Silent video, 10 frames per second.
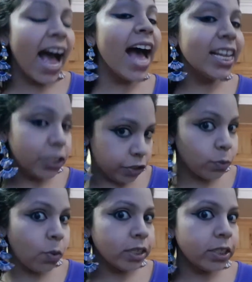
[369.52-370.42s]
I just
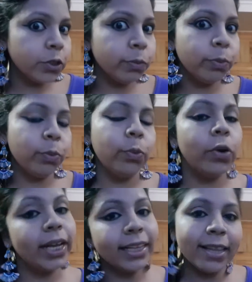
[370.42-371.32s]
wanted to
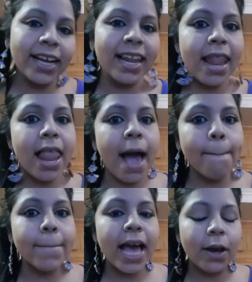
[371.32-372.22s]
bring the
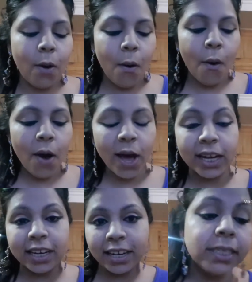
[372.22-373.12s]
glam back
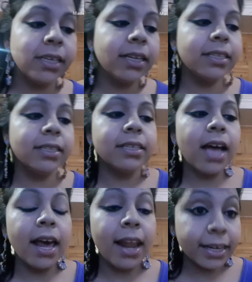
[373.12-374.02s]
on. Basically this is a
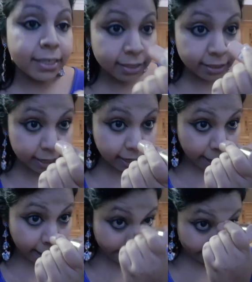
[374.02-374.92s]
highlight stick,
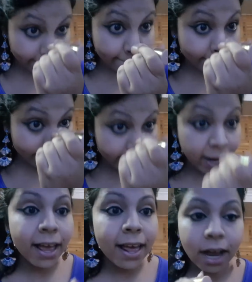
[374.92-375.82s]
and
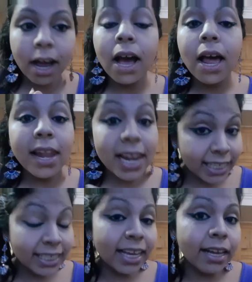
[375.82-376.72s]

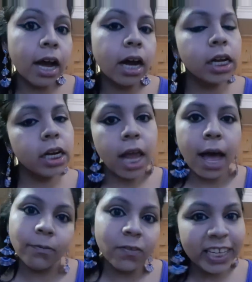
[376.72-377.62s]
let's get our
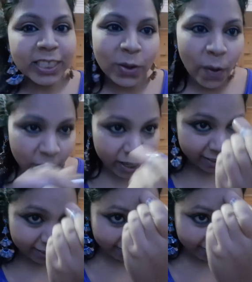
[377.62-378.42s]
glam face on.